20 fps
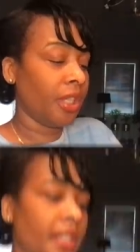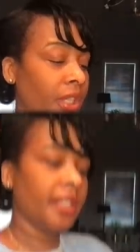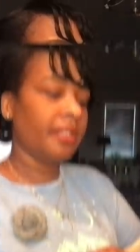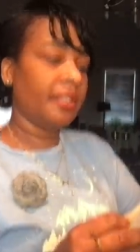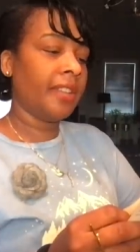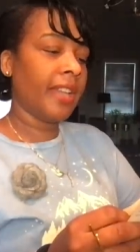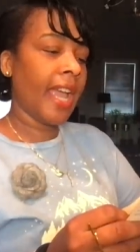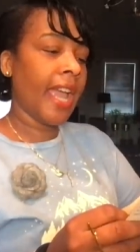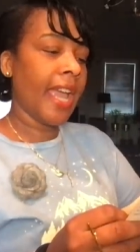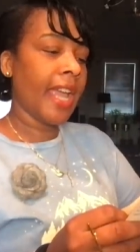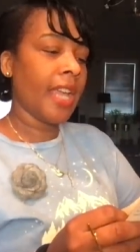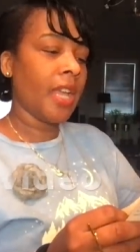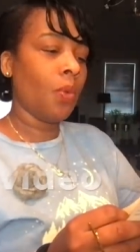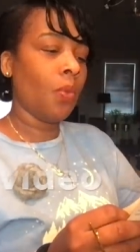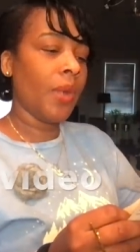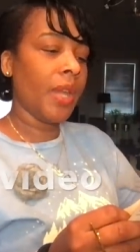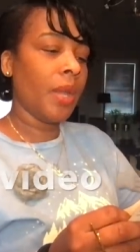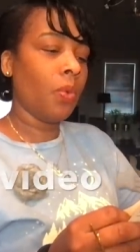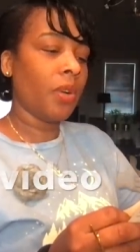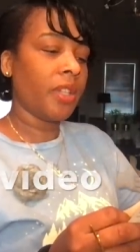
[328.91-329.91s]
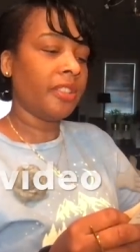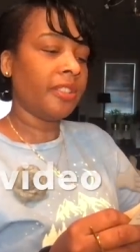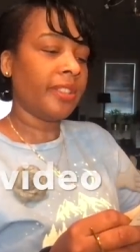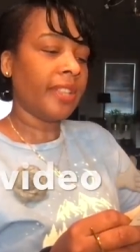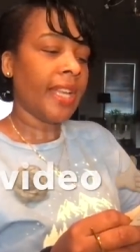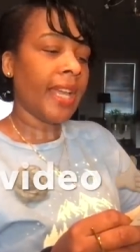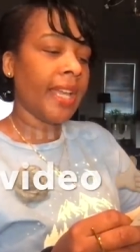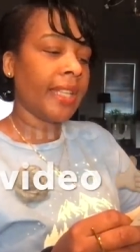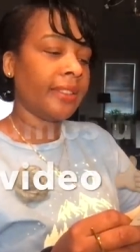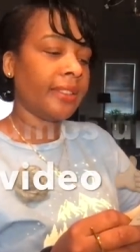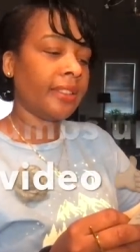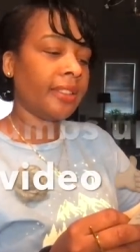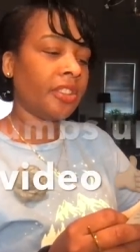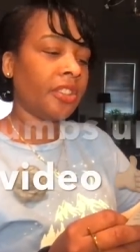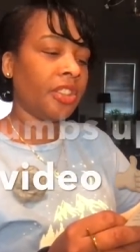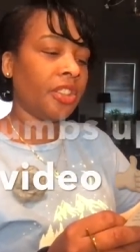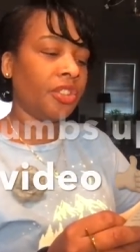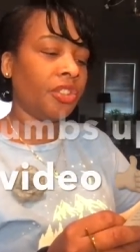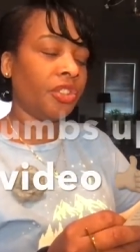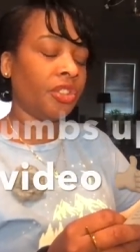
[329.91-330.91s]
The day we were
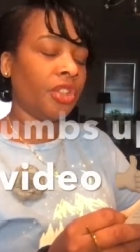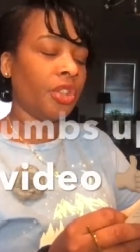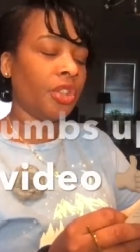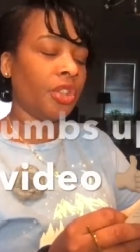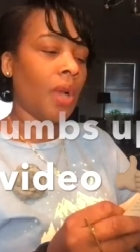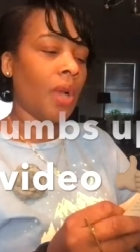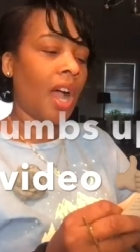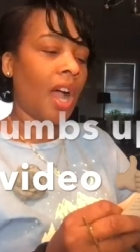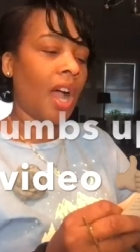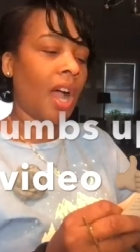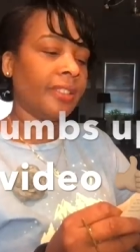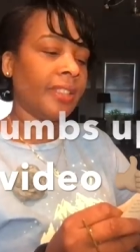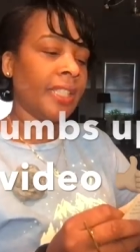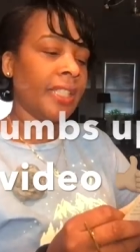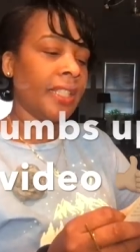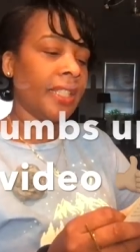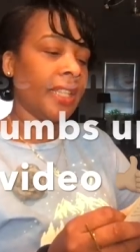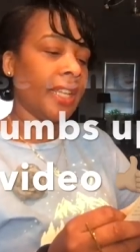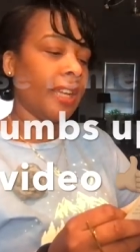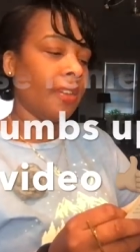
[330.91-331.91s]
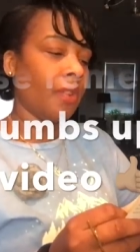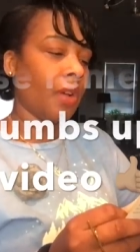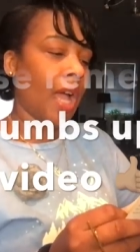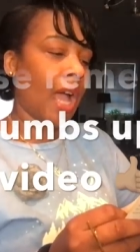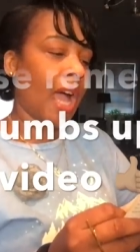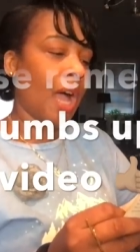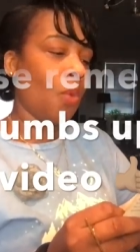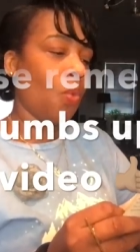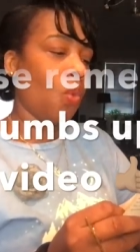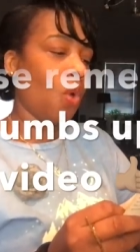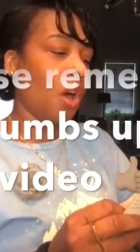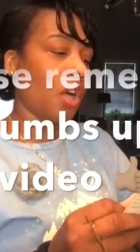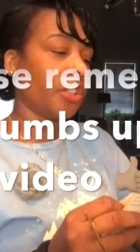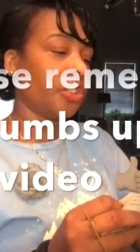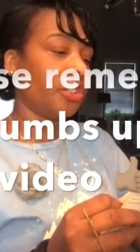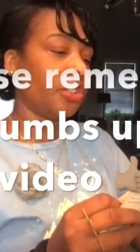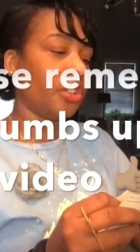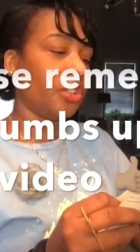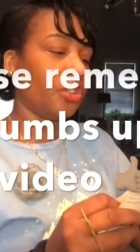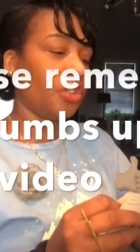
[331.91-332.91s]
set to shoot our scene together, I
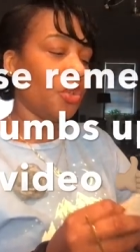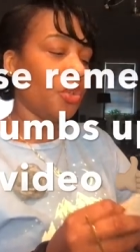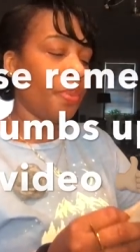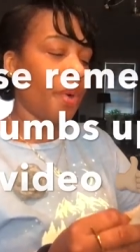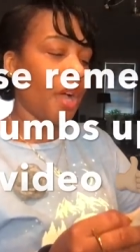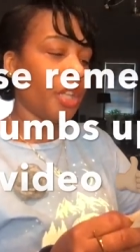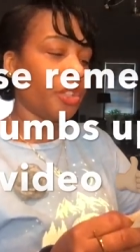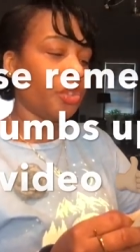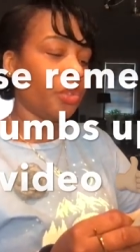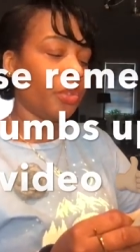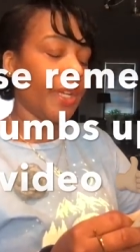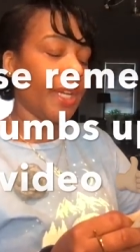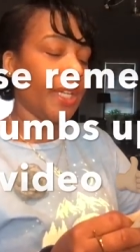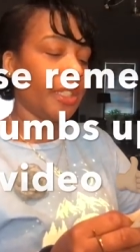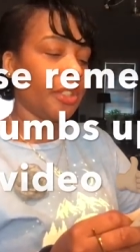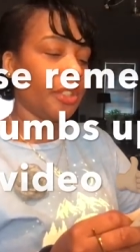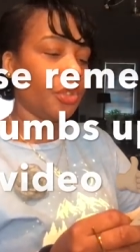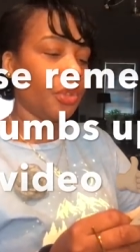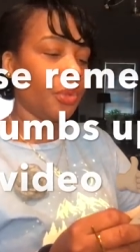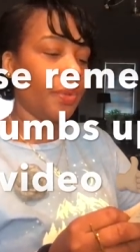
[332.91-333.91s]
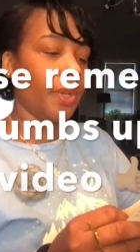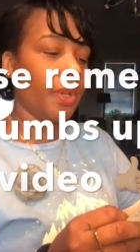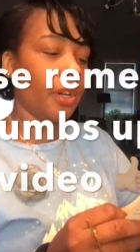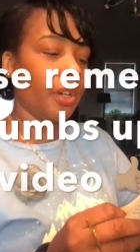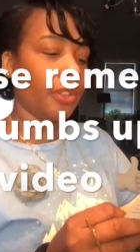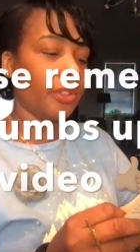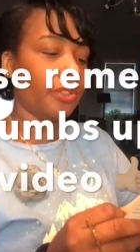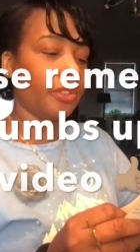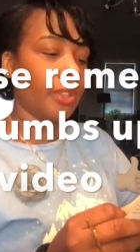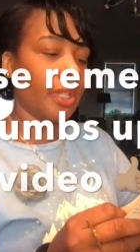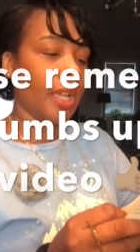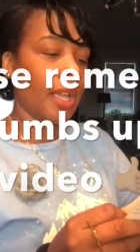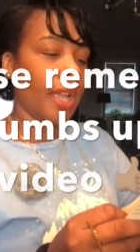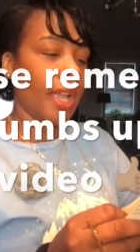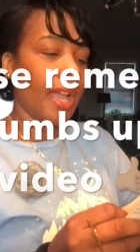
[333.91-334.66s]
walked to Tupac's trailer to rehearse.